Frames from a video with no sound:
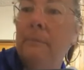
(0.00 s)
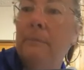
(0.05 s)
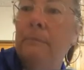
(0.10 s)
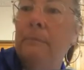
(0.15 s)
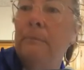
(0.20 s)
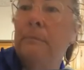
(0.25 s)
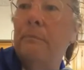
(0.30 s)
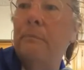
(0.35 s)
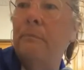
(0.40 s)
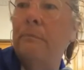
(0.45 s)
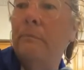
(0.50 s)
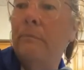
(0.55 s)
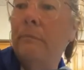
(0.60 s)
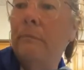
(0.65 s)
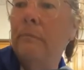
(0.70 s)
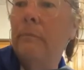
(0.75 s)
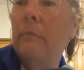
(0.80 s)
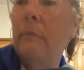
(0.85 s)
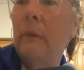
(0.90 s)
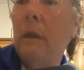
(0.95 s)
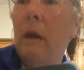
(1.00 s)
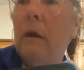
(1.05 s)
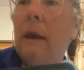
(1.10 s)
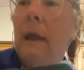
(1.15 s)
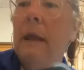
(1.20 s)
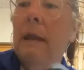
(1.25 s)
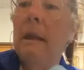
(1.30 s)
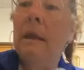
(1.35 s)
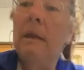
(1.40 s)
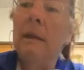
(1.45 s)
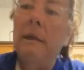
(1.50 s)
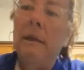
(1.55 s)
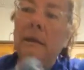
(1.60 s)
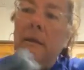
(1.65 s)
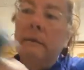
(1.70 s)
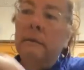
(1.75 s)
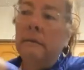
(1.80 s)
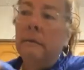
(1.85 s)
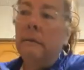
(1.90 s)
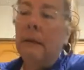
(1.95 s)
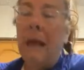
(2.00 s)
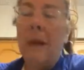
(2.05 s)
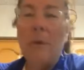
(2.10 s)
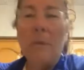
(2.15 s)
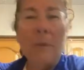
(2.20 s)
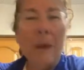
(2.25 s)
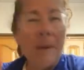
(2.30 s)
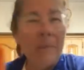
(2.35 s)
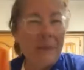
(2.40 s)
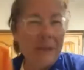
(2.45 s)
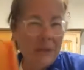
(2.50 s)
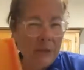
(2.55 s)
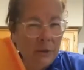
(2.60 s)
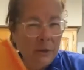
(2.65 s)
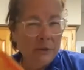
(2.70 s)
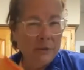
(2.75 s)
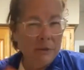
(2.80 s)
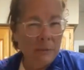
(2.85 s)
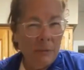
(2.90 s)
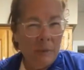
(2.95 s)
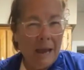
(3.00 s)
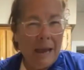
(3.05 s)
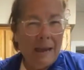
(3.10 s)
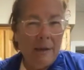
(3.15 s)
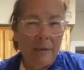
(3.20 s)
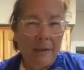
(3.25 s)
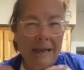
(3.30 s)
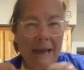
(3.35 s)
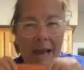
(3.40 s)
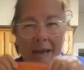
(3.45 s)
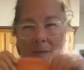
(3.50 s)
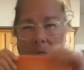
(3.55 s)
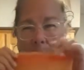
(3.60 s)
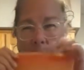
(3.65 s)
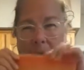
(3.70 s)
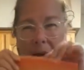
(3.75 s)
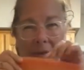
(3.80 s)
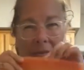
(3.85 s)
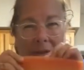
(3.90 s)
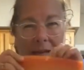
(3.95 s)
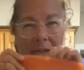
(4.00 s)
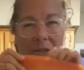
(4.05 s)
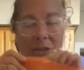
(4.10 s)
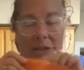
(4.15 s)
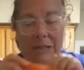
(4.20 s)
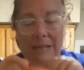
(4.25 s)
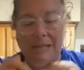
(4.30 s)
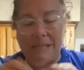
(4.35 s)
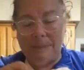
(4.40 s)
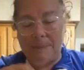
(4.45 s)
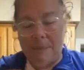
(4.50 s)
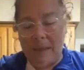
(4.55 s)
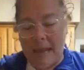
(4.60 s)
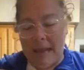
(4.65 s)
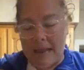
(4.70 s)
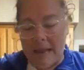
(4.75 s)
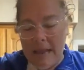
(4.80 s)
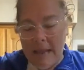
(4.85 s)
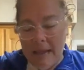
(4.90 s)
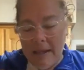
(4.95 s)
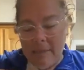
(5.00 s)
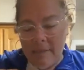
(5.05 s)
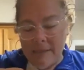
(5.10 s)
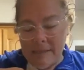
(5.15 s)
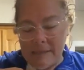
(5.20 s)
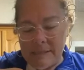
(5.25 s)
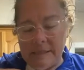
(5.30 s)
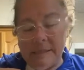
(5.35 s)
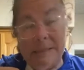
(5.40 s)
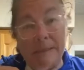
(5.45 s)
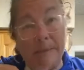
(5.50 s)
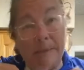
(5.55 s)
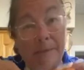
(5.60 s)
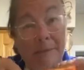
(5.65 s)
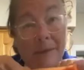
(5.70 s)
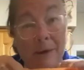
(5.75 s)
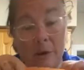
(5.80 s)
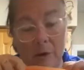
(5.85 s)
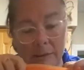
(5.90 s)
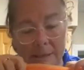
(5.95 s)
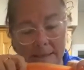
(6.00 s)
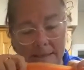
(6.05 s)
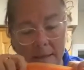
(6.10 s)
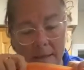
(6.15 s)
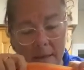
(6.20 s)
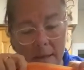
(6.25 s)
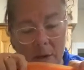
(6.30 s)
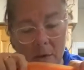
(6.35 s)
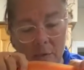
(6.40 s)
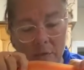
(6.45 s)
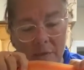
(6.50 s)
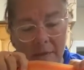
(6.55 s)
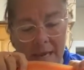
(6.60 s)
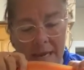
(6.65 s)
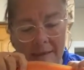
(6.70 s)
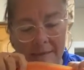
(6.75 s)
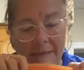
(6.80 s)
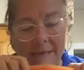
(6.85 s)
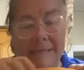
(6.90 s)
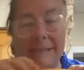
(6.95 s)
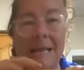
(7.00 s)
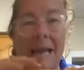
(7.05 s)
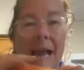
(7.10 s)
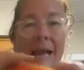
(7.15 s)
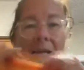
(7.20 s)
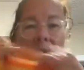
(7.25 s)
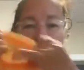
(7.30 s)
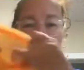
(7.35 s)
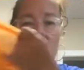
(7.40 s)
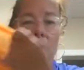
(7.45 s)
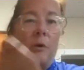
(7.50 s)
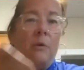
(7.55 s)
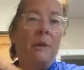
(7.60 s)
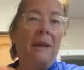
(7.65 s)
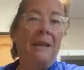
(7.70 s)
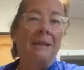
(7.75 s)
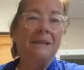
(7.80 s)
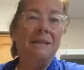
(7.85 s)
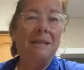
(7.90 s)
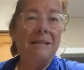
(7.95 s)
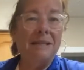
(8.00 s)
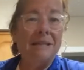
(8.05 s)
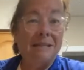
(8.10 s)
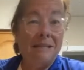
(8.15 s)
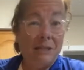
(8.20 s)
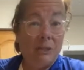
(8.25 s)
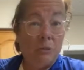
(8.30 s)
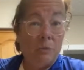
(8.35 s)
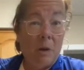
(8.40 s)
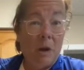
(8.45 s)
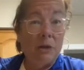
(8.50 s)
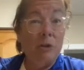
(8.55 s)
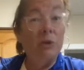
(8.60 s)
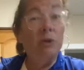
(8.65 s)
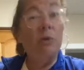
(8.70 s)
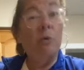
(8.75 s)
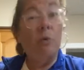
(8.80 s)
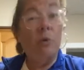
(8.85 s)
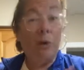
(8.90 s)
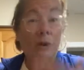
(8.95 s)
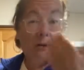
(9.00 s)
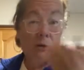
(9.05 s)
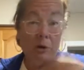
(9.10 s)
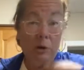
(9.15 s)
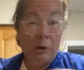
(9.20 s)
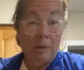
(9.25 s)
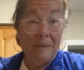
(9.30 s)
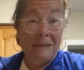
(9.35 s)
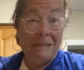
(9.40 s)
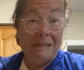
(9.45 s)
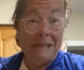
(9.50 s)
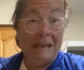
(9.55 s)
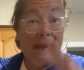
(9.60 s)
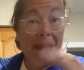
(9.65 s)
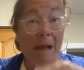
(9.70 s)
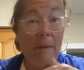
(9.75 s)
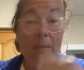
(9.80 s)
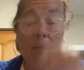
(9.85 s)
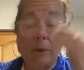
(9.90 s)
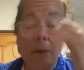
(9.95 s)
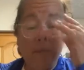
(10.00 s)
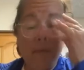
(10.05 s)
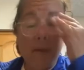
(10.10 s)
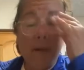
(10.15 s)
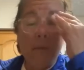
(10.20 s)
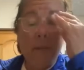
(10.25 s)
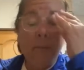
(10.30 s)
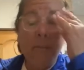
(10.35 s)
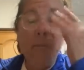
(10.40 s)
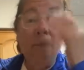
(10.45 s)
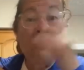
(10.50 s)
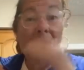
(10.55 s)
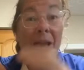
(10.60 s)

one. All right, I'll probably use, I only have one of each of these, but this is the bigger silicone thing. And these guys, you go into the dishwasher or you turn them inside out and put them in it.